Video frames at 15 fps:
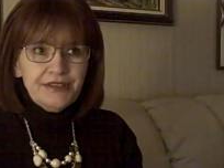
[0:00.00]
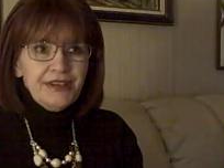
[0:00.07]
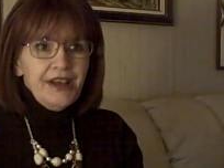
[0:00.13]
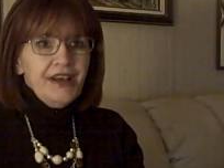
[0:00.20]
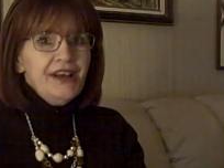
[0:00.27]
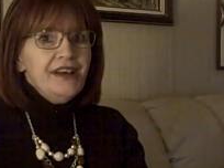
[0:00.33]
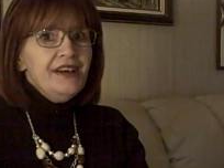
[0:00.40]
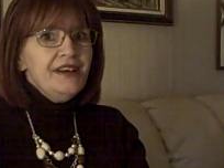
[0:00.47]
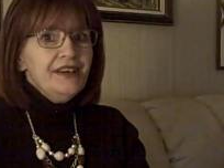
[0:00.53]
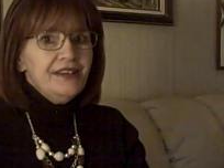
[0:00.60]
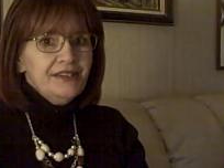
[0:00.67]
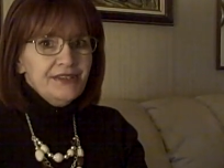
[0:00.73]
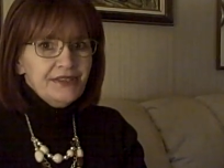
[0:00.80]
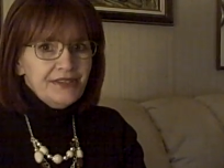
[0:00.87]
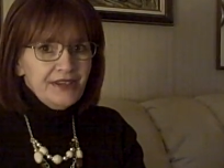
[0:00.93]

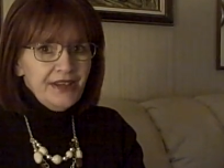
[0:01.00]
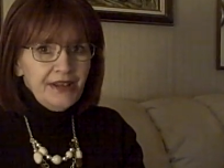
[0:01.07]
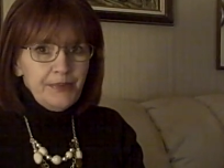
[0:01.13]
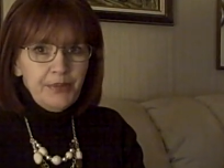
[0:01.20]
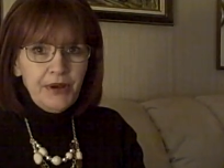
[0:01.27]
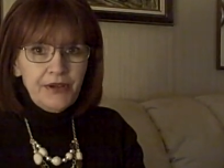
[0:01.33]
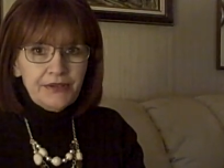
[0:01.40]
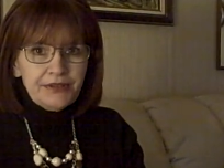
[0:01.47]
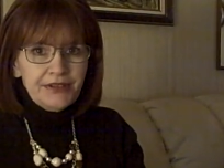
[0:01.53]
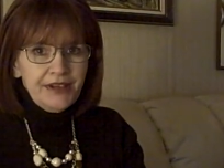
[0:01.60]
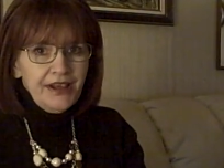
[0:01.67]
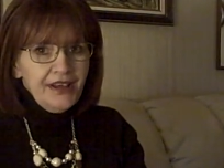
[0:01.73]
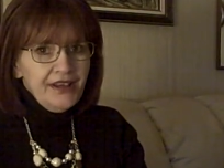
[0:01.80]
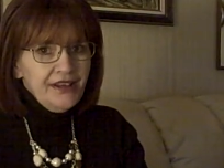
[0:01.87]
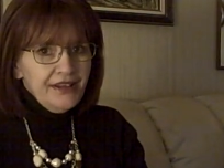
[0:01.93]
tons upon
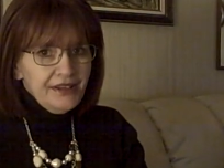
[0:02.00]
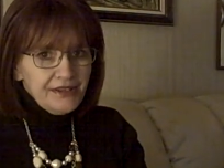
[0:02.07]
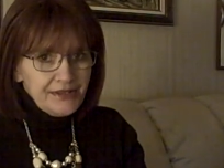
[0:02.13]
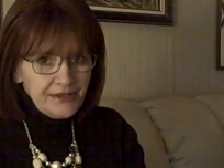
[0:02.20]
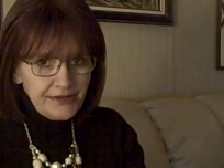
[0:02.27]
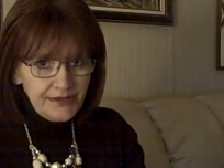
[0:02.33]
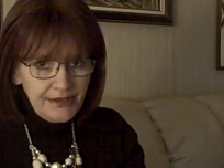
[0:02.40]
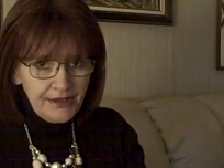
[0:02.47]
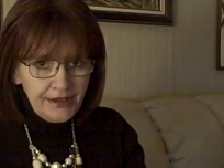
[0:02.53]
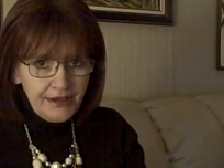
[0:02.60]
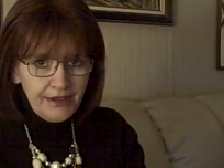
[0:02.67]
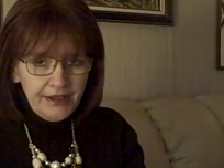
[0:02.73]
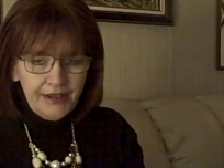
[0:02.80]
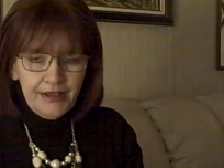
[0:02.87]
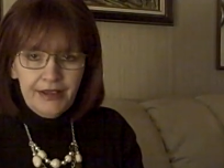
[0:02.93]
tons
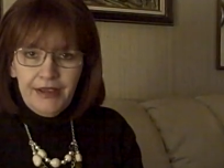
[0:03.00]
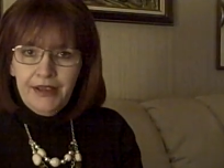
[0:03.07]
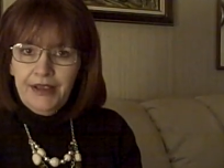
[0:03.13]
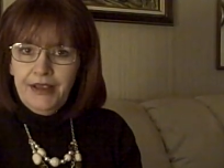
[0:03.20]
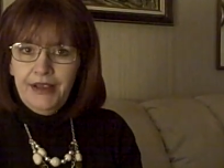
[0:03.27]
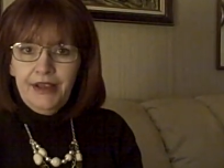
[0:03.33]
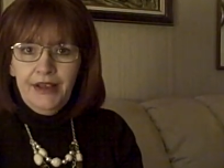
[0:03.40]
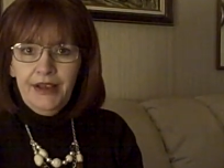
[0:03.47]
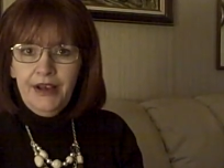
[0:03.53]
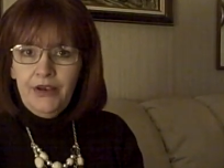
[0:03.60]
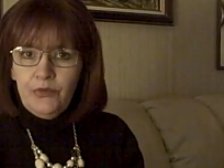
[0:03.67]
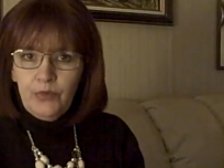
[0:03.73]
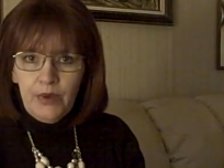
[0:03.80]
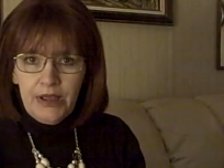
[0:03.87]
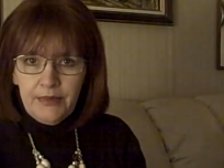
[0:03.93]

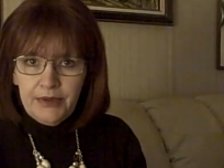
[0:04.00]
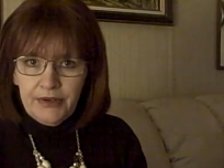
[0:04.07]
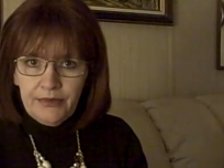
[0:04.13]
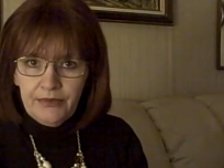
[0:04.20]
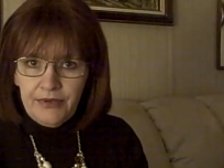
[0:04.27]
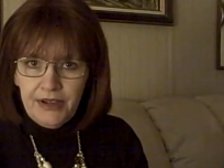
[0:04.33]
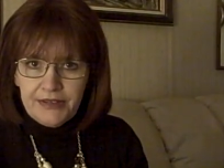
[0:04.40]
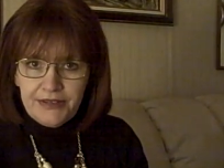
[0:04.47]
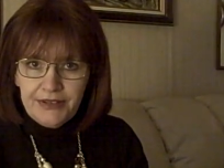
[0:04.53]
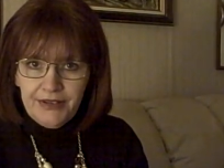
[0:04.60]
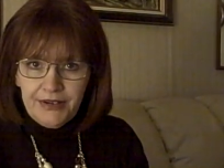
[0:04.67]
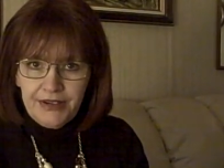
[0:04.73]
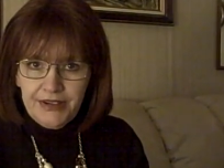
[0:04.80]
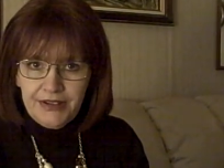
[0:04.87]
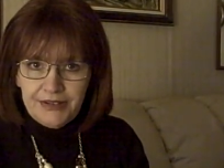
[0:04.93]
of women raising
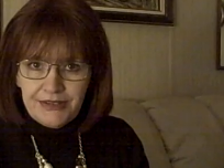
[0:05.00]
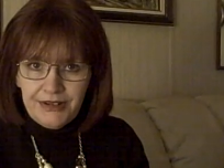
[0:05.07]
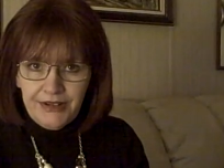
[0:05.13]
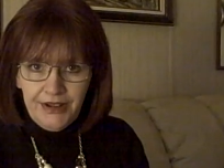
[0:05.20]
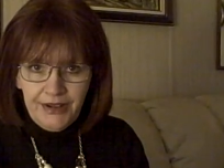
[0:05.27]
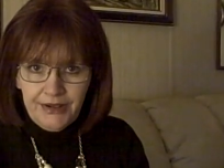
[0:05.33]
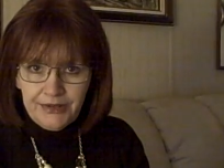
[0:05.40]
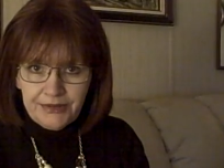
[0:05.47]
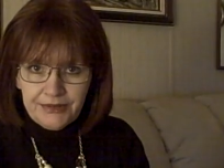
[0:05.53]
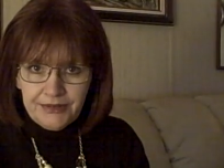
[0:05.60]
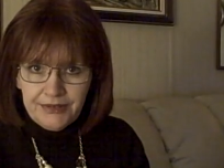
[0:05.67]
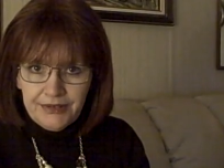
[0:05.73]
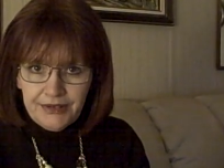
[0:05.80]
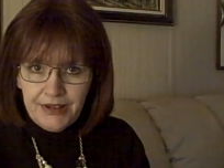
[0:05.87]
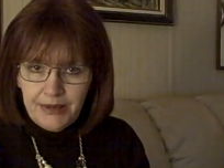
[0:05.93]
their kids alone.
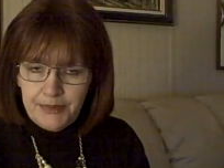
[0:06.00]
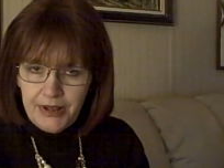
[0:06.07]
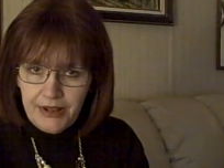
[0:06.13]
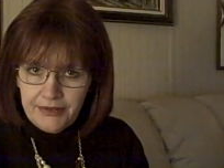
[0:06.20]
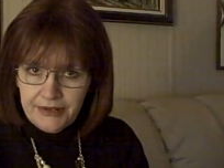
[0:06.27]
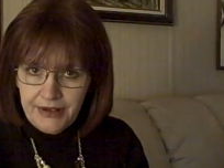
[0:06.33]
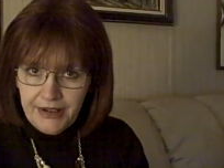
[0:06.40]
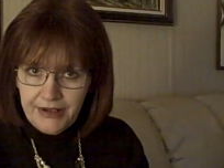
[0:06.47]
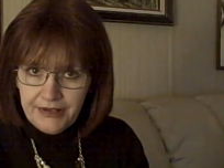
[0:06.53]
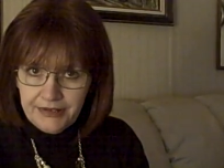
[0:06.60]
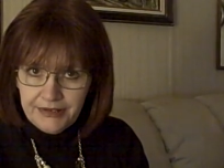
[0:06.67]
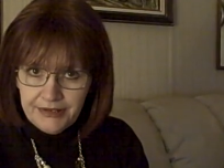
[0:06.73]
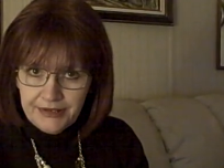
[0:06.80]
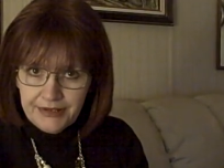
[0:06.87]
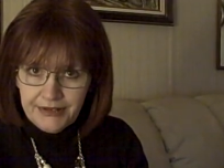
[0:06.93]
Come on now.
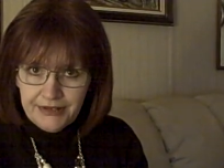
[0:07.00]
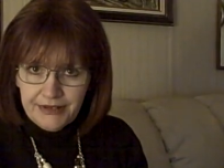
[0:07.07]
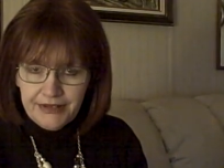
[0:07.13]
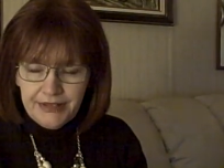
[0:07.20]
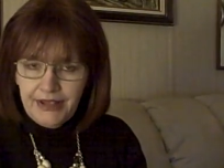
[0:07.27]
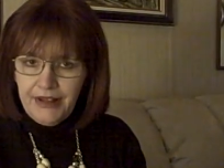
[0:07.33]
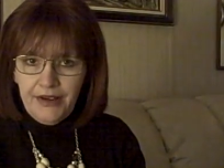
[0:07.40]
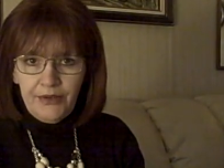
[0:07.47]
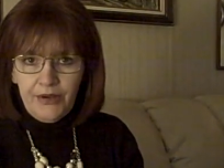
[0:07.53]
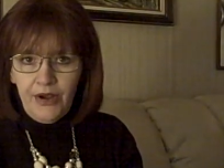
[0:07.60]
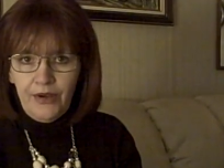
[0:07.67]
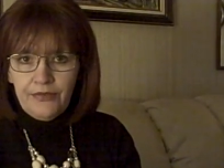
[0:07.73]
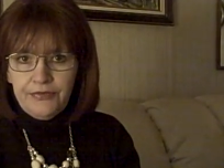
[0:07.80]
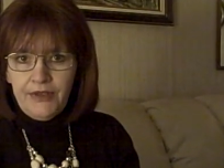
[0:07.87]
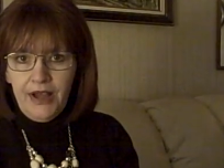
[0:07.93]
They don't
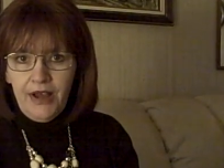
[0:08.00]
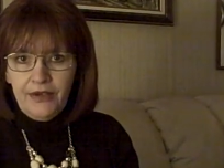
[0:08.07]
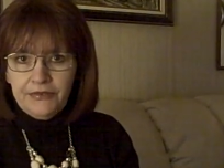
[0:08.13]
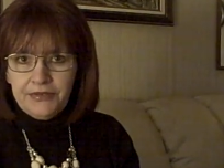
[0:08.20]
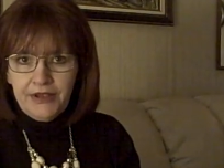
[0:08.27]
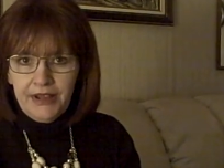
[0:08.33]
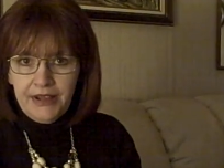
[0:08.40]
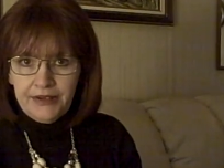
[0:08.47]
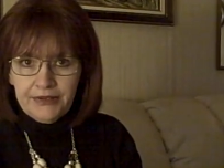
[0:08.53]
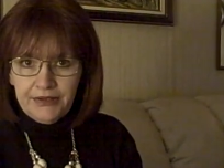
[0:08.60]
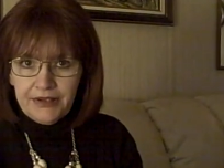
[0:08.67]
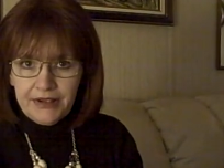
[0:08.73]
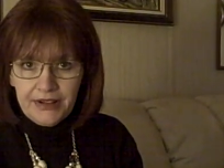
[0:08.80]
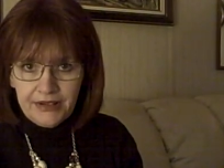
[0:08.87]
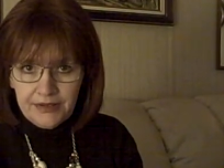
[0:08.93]
all fly off the handle
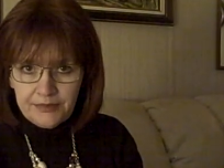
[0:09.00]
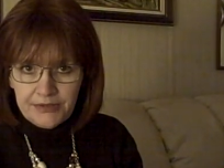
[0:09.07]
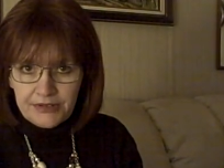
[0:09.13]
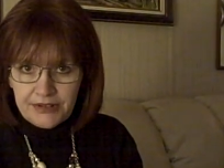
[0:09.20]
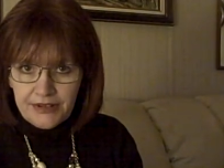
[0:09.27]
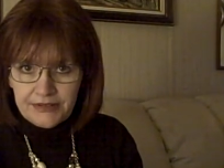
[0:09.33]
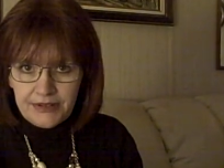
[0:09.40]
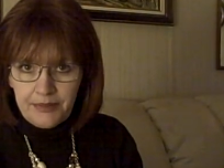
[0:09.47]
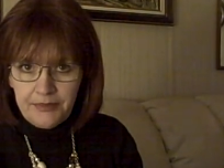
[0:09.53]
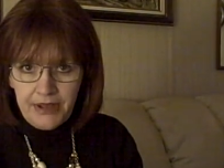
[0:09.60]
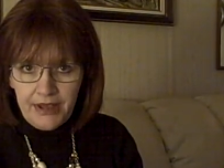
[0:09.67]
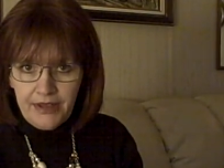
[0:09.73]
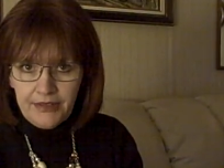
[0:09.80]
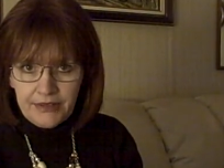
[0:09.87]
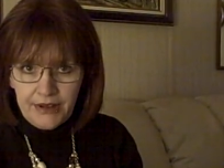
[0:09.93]
and kill them just because they
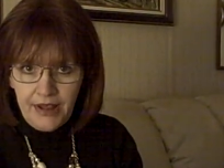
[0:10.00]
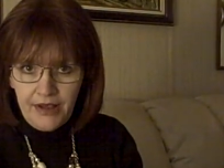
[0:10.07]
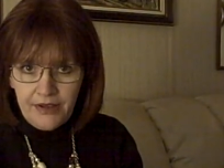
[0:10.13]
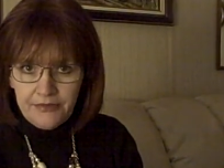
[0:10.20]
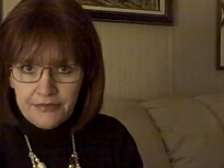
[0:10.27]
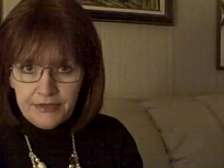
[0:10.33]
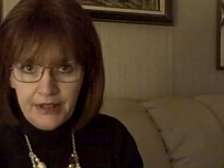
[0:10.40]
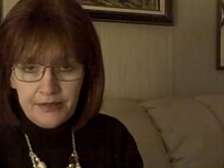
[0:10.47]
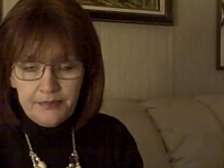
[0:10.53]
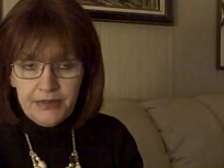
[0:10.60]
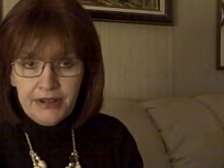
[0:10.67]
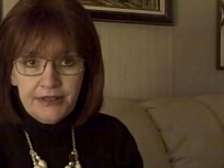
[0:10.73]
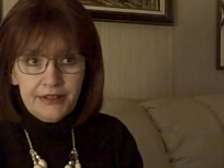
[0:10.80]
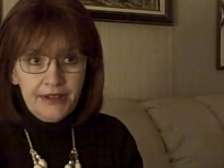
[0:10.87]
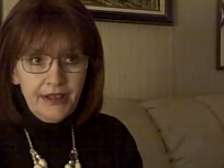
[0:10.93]
mouthed off. That
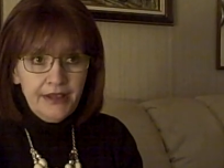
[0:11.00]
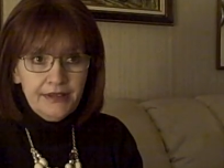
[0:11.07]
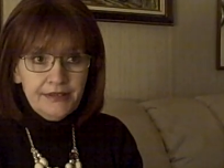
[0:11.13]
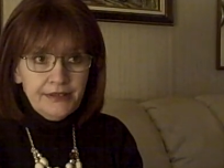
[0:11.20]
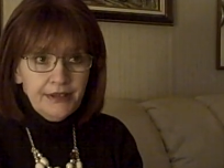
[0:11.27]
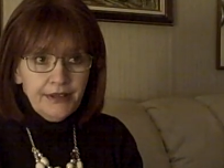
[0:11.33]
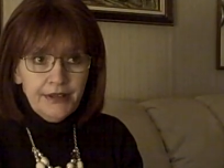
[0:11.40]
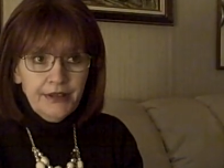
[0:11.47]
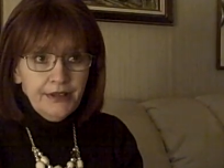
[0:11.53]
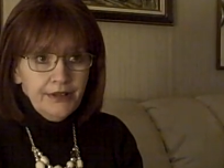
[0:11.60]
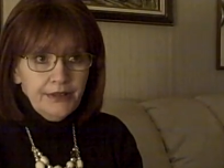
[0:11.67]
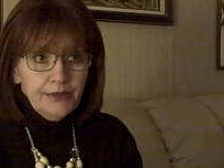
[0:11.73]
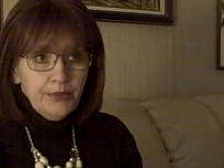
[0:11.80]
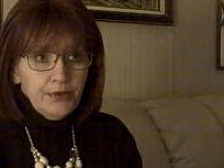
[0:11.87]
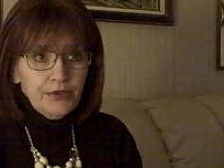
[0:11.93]
being the case,
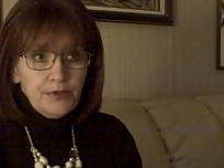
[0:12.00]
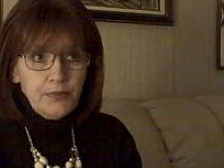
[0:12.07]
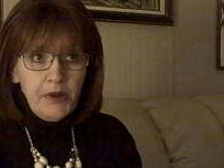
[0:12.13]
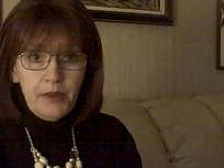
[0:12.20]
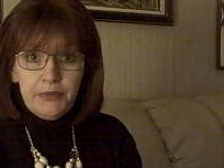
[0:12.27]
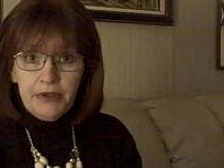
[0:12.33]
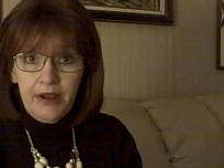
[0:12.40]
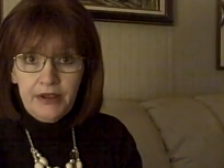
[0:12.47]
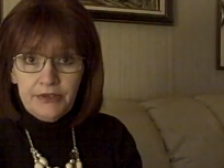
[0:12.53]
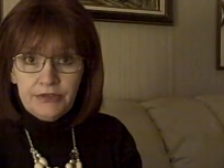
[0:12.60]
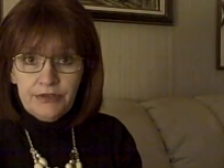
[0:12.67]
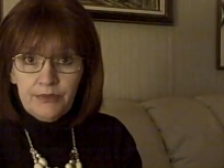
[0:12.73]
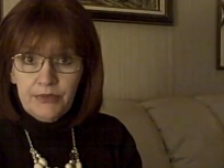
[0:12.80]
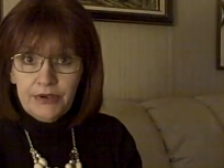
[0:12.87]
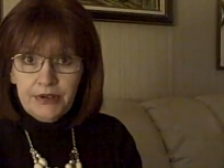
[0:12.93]
the world's
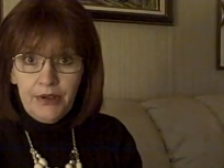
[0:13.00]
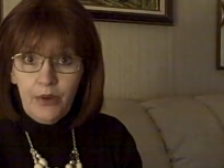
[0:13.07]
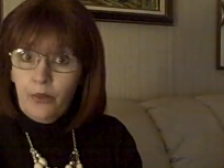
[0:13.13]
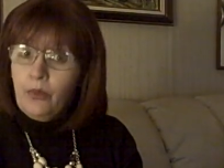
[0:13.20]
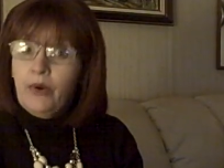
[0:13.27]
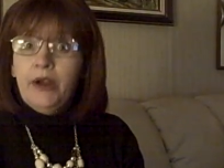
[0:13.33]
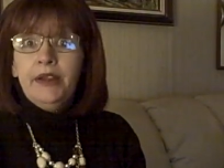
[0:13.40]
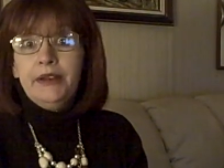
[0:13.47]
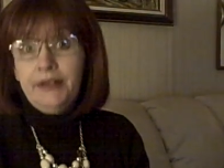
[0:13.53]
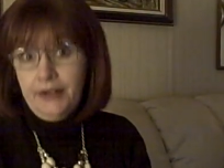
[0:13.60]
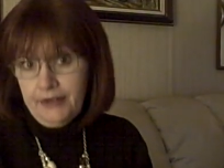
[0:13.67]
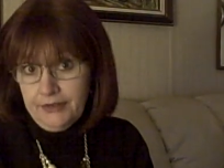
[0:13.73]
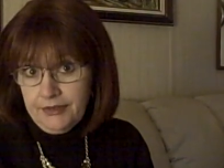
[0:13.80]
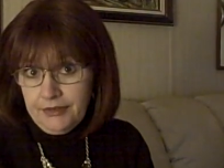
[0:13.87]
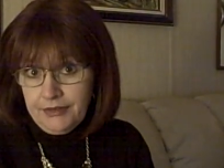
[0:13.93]
population would go way
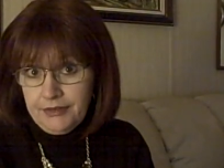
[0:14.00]
down.